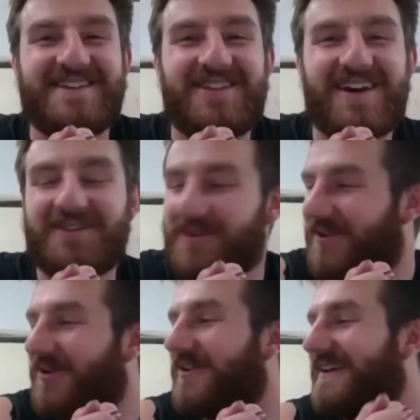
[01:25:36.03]
you the
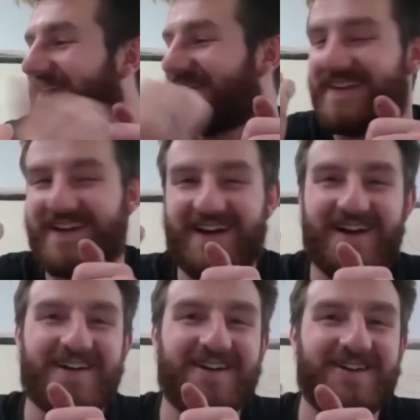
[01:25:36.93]
recordings and
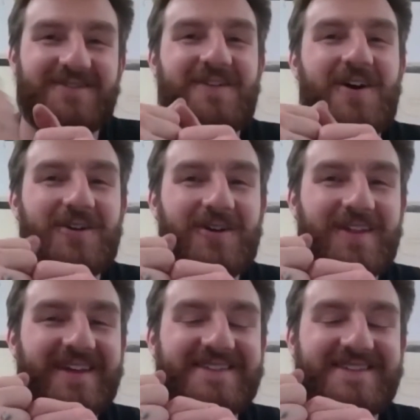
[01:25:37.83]
a good photo of
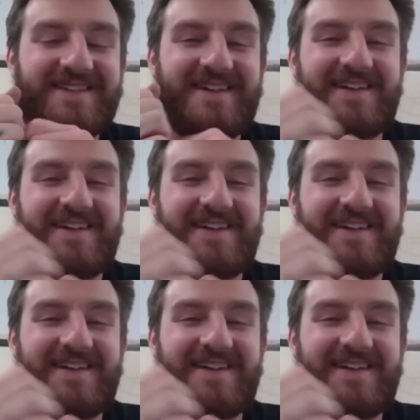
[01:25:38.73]
this.